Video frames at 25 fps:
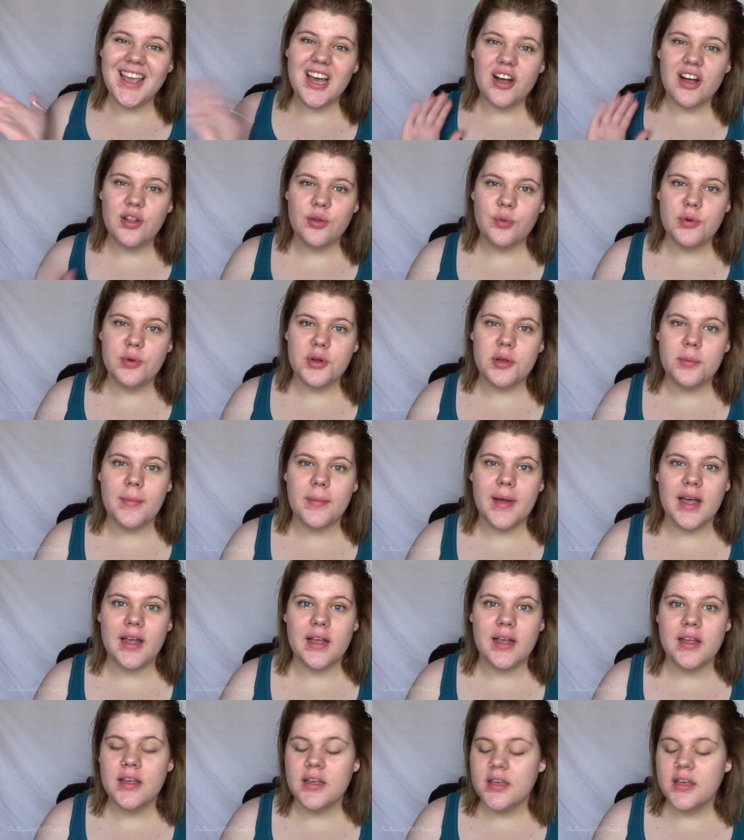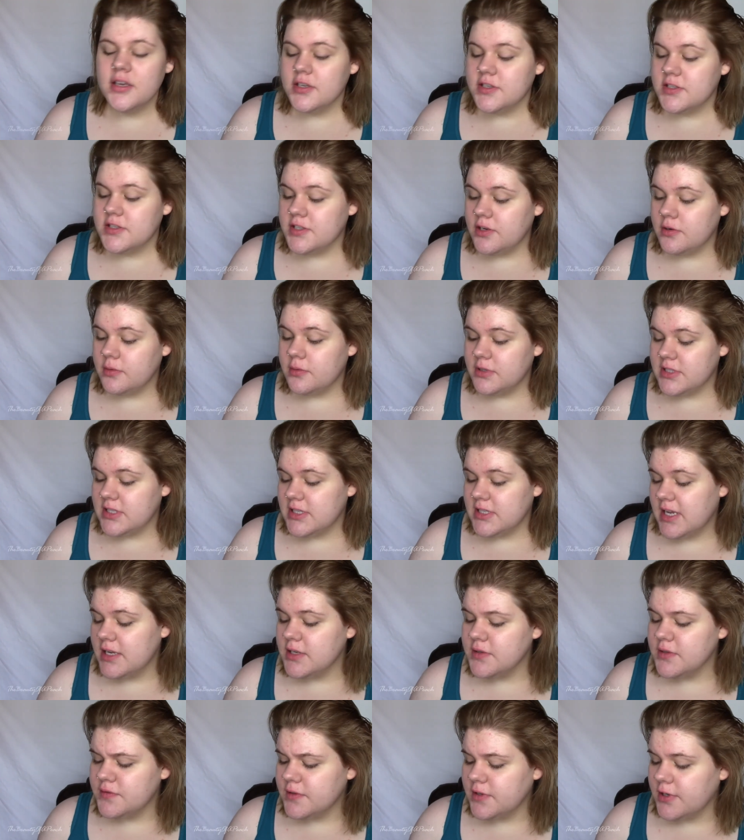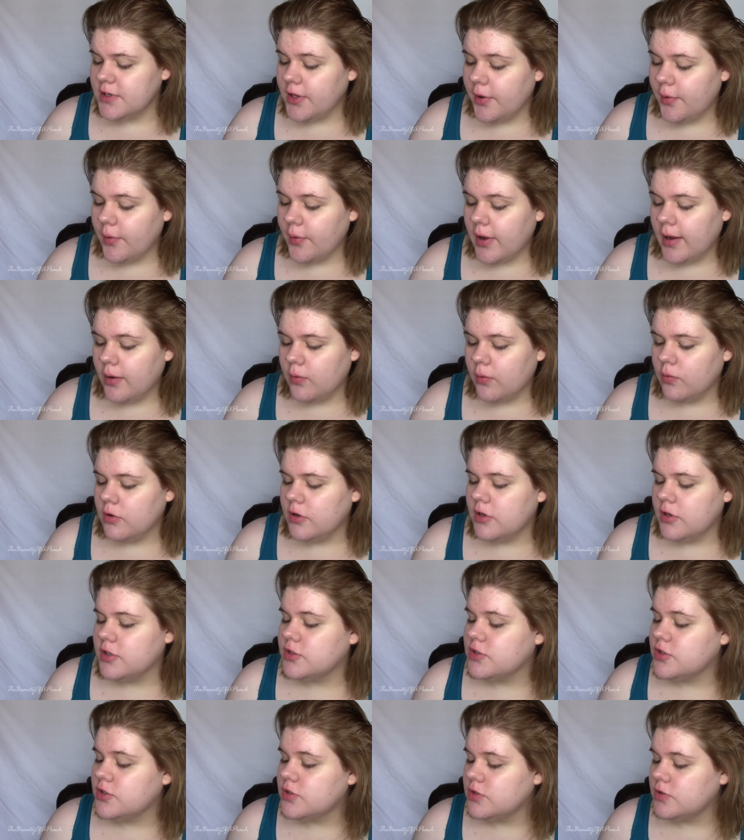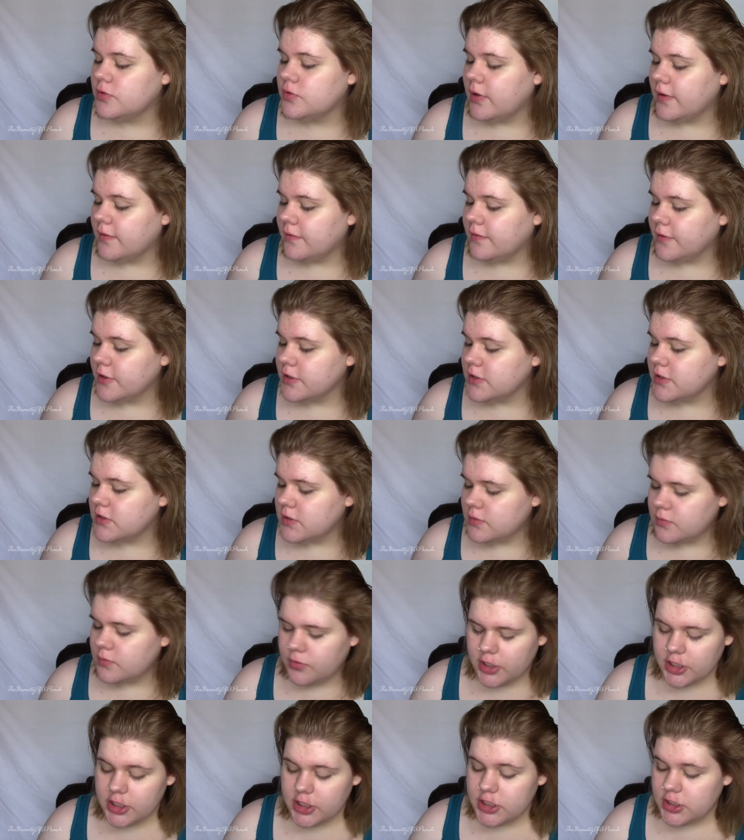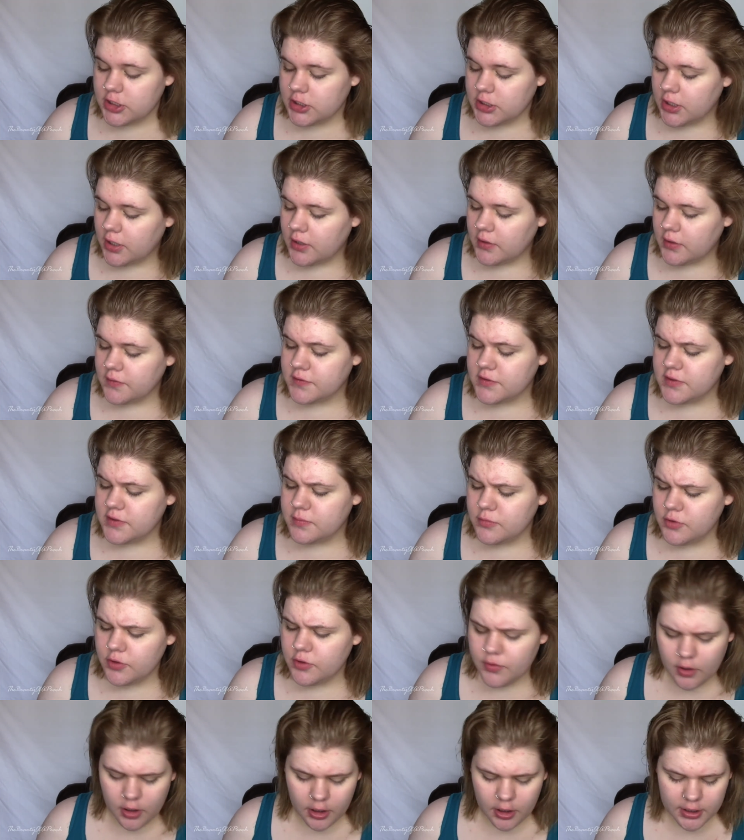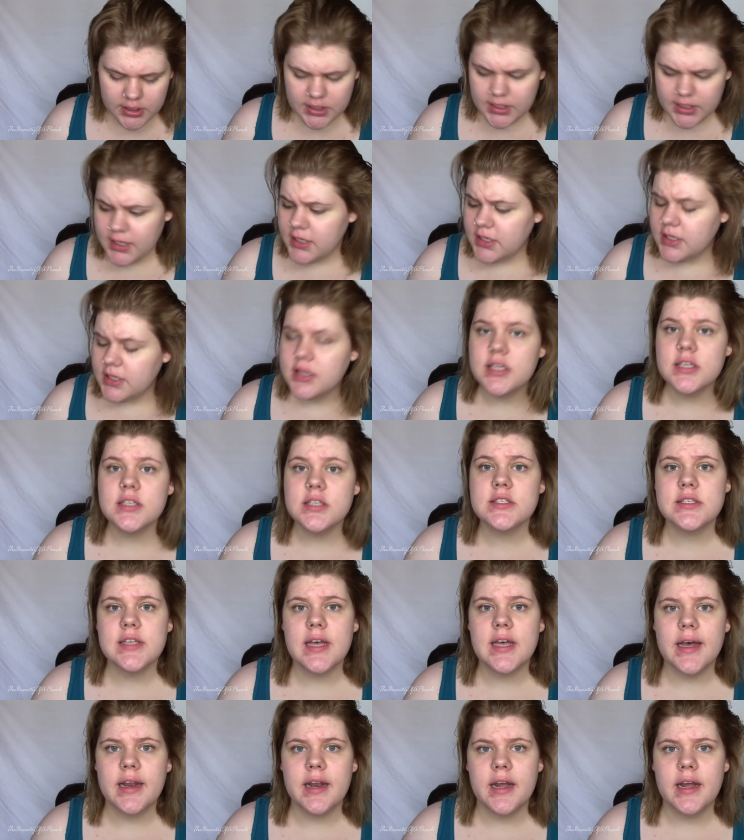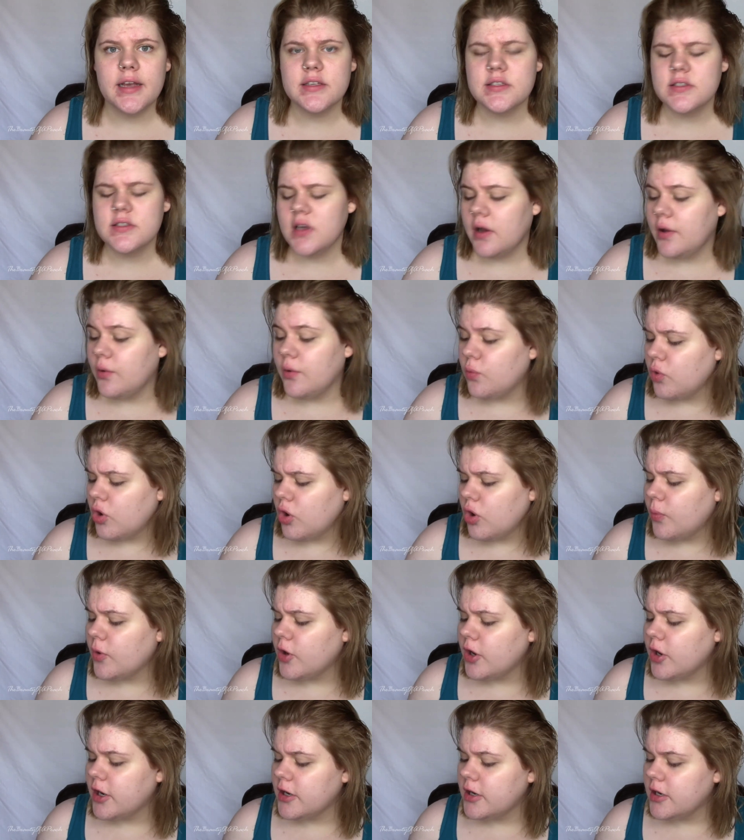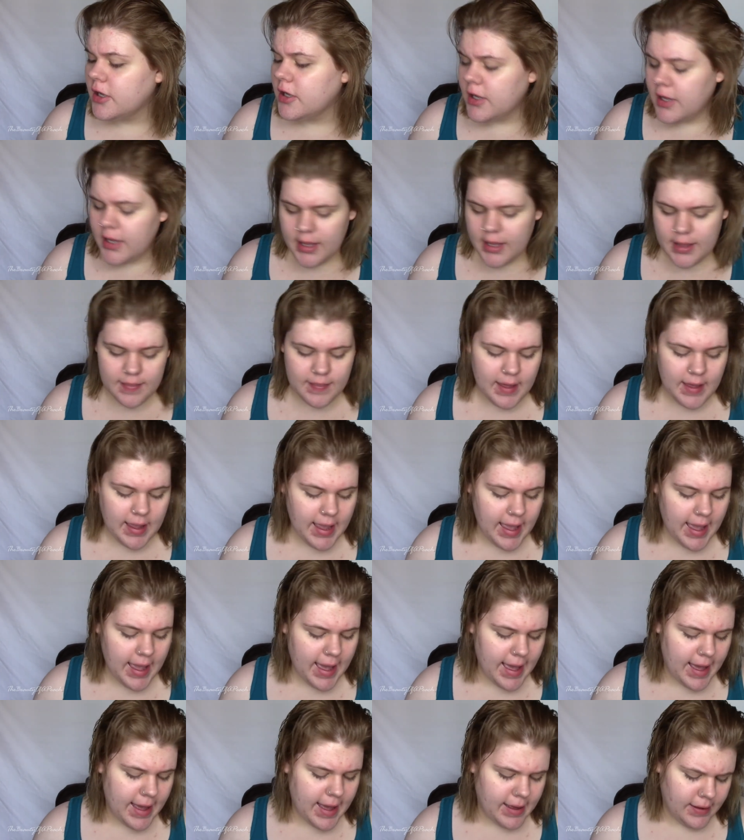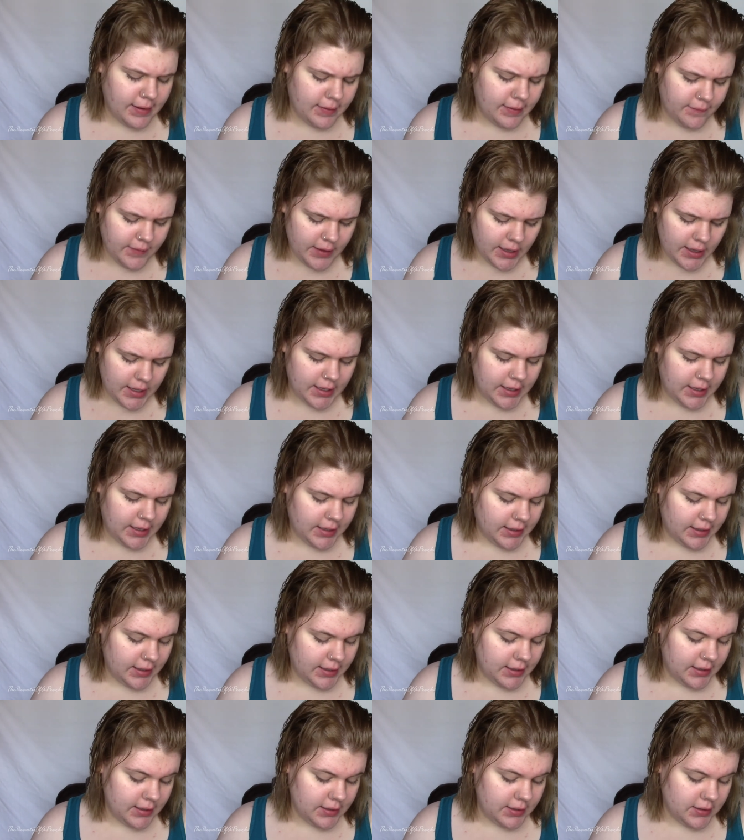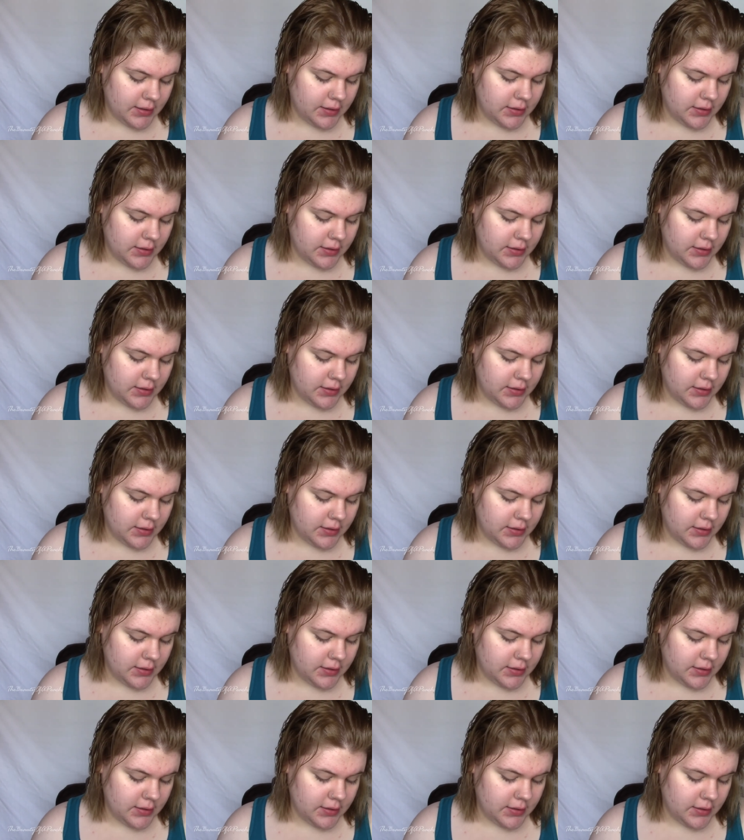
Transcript: y'all and welcome back. So in today's video I wanted to do a first impression of some new hard candy things that I saw at Walmart. They have a